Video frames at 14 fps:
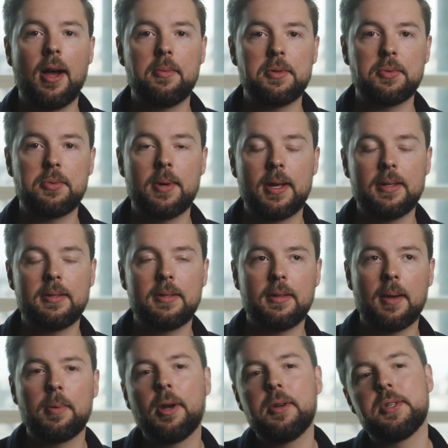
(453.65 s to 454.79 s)
I was always
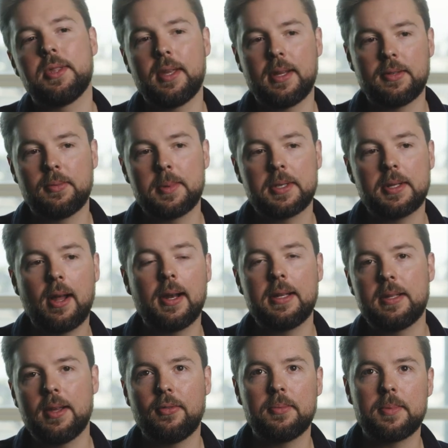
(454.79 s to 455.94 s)
approaching things from a slightly
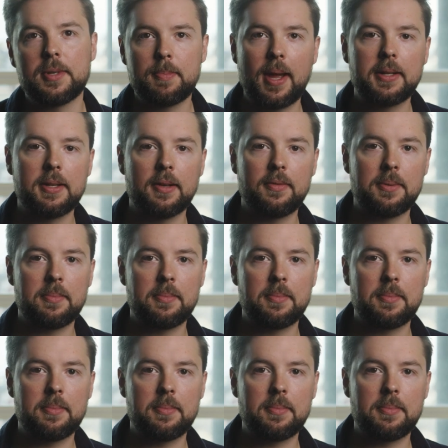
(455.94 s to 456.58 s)
different perspective